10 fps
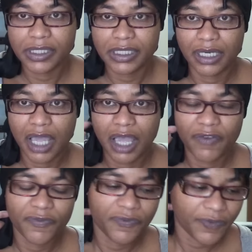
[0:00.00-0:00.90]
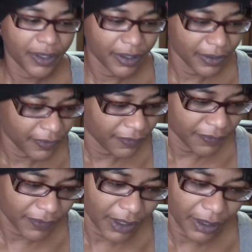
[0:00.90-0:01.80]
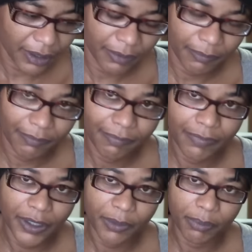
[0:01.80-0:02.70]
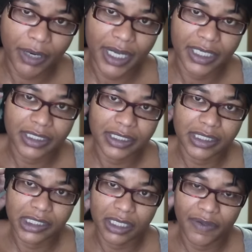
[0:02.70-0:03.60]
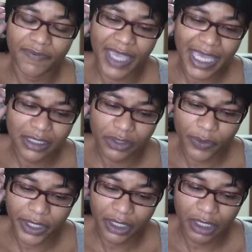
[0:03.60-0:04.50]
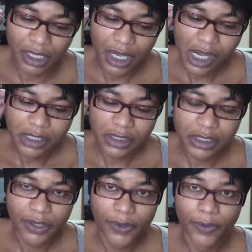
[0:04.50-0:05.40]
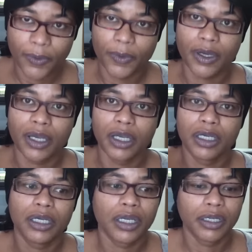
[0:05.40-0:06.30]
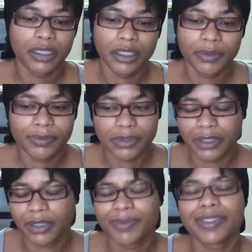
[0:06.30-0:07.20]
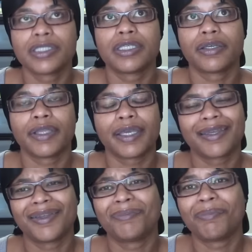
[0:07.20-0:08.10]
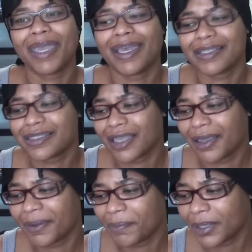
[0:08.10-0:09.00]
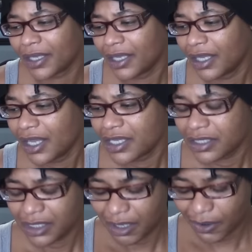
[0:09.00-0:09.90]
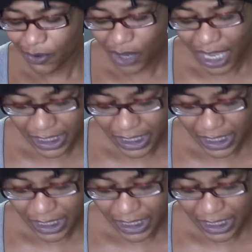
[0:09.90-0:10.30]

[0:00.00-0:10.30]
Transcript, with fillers: um, off of um, their products and stuff at Zoya. So it was a deal I couldn't pass up. So I